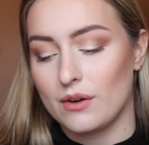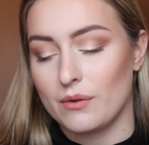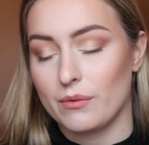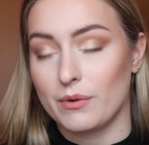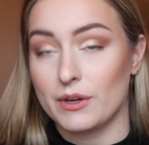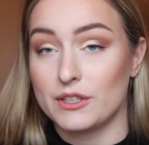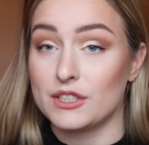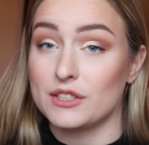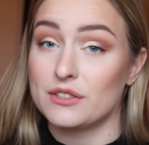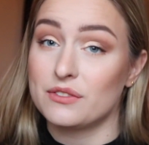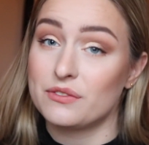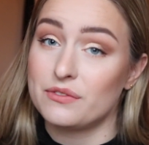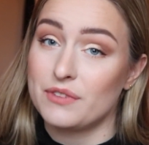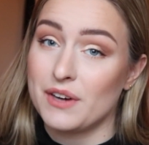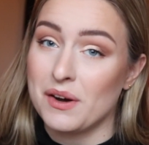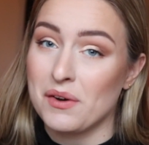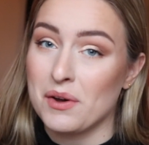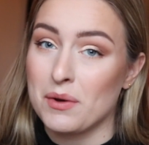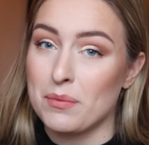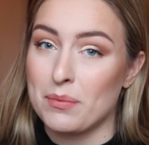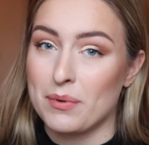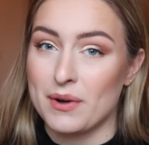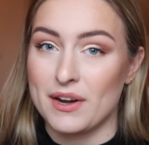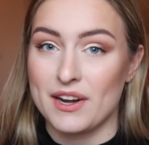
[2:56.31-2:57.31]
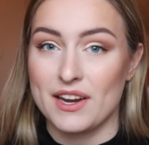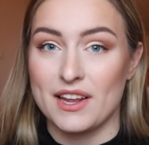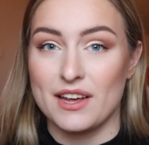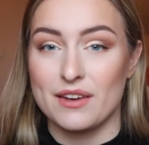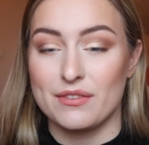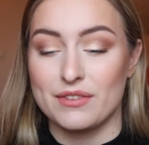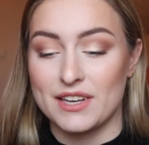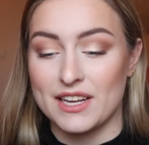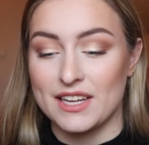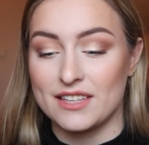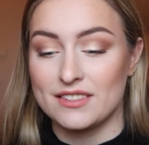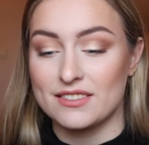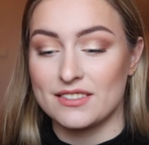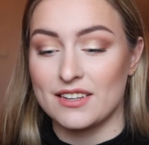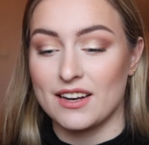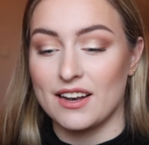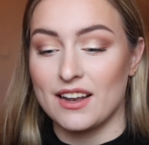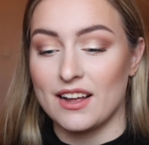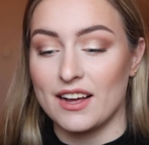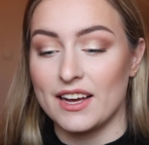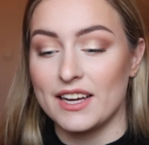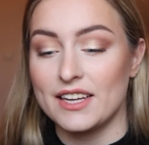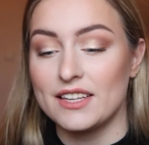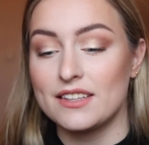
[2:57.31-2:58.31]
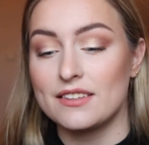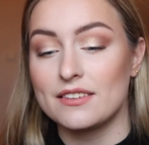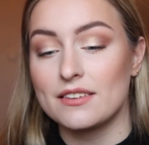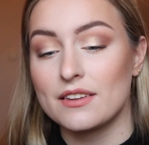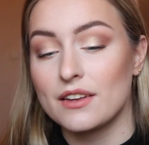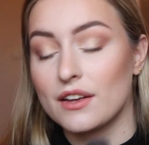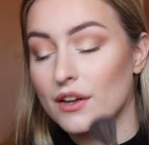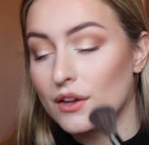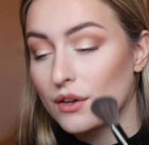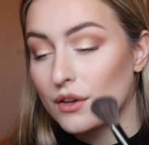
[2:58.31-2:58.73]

Which is very pretty if it hits the light.